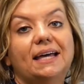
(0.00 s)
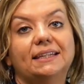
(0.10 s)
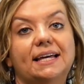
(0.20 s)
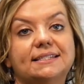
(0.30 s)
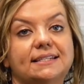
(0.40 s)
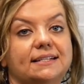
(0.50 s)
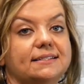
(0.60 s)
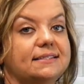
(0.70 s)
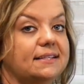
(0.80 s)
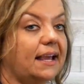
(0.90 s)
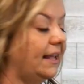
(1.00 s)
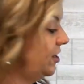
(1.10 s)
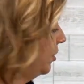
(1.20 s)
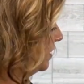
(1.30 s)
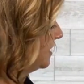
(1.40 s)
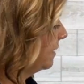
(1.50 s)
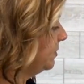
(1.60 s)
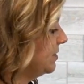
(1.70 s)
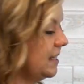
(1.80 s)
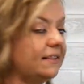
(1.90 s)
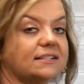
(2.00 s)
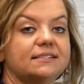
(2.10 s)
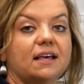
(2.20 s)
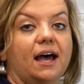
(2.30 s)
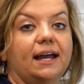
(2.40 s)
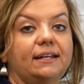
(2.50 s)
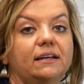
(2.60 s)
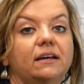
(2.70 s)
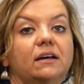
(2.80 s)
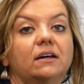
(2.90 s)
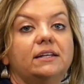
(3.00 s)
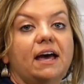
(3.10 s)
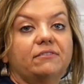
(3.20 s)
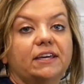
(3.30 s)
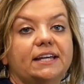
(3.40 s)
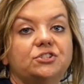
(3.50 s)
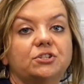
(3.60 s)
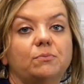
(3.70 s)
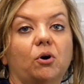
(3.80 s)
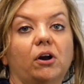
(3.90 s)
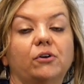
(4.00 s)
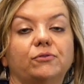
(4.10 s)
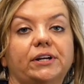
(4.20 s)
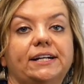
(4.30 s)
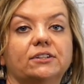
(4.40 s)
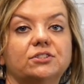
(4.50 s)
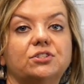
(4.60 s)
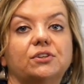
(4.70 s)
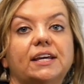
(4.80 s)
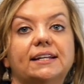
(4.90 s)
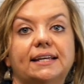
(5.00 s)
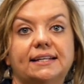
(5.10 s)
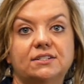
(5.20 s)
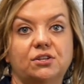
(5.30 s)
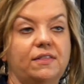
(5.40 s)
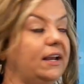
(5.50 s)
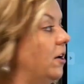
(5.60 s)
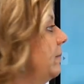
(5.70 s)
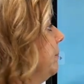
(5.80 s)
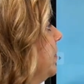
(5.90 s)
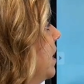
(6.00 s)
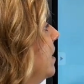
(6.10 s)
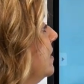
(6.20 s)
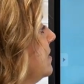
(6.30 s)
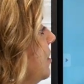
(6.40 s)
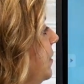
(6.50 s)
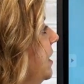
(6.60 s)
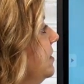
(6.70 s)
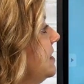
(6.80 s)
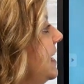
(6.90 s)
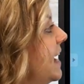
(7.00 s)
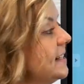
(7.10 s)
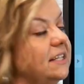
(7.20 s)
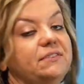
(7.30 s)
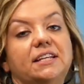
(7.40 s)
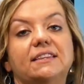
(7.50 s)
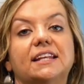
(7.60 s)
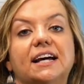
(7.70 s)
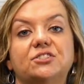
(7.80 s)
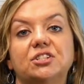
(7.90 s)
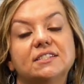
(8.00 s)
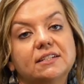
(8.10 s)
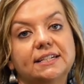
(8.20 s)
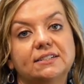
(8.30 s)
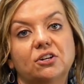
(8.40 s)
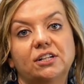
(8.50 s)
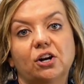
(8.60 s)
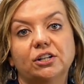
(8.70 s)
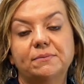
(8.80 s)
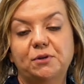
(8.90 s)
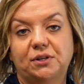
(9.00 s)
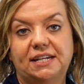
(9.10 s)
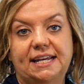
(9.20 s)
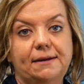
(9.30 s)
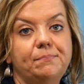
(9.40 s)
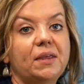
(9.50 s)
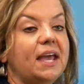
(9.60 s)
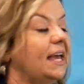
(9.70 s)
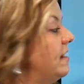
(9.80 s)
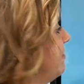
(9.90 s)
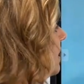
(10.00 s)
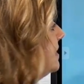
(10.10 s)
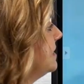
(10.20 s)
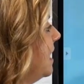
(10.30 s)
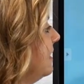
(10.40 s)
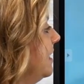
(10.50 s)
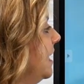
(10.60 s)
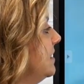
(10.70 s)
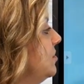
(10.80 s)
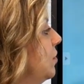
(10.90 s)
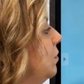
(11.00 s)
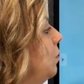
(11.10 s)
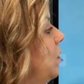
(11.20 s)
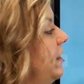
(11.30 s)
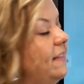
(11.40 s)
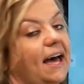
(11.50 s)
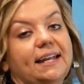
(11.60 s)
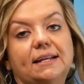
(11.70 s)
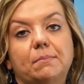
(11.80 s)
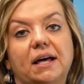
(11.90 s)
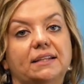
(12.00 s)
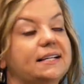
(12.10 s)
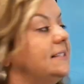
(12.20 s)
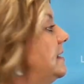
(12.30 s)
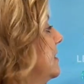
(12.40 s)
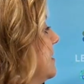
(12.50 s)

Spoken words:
Lessons. And notice I'm using the side navigation bar over here to get into there. So here's the activity that I just clicked on in our community. If I decide that I don't want that in my lessons,